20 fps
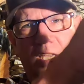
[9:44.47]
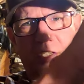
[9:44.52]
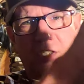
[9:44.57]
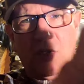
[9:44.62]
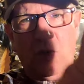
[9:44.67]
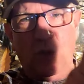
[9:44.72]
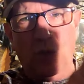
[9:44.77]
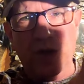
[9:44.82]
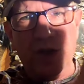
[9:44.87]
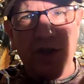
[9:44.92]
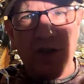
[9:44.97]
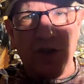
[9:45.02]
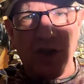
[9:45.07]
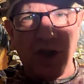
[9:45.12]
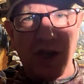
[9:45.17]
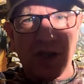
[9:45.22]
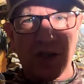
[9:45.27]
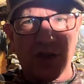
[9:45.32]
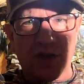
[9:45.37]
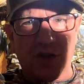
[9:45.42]
It's a
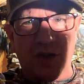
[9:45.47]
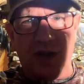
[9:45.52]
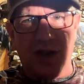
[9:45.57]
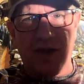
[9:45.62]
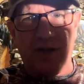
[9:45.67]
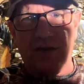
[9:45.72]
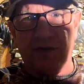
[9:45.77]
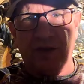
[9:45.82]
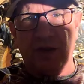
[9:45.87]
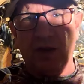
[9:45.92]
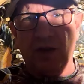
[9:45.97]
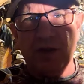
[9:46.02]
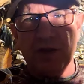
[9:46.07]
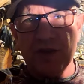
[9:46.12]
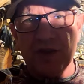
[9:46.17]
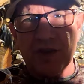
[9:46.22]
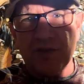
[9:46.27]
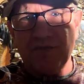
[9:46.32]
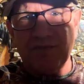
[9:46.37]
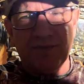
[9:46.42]
Winchester. I don't know.
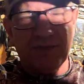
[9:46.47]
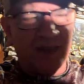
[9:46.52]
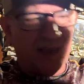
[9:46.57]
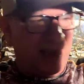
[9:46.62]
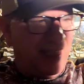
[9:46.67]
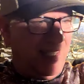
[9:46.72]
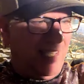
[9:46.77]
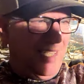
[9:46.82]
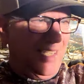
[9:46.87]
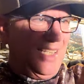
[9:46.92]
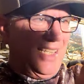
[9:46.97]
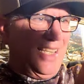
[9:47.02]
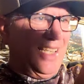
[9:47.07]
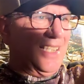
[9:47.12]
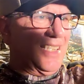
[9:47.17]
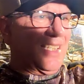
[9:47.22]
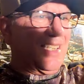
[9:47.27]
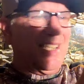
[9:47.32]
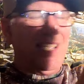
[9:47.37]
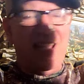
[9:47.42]
It's
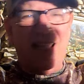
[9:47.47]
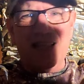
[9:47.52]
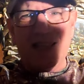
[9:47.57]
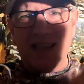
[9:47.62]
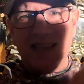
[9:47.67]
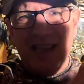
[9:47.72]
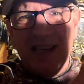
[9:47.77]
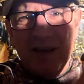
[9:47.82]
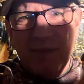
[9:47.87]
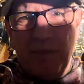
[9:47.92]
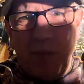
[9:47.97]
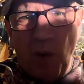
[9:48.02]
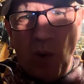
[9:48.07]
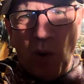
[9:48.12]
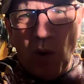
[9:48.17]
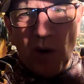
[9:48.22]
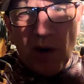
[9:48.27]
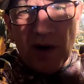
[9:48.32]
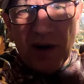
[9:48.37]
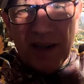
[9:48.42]

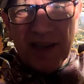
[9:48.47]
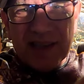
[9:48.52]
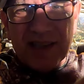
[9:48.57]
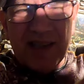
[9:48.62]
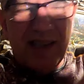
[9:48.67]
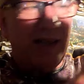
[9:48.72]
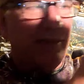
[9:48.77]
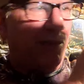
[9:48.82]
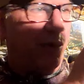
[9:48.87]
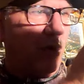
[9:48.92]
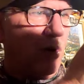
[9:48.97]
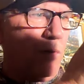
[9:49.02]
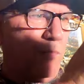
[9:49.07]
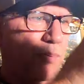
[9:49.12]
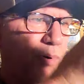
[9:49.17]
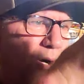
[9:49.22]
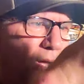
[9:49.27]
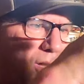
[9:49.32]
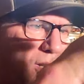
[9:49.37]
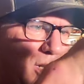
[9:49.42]
import. It's an import
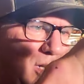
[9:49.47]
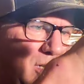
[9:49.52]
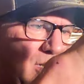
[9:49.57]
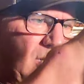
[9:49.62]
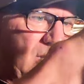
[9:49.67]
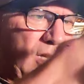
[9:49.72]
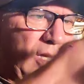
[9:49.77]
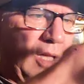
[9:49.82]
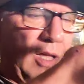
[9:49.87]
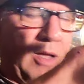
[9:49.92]
product,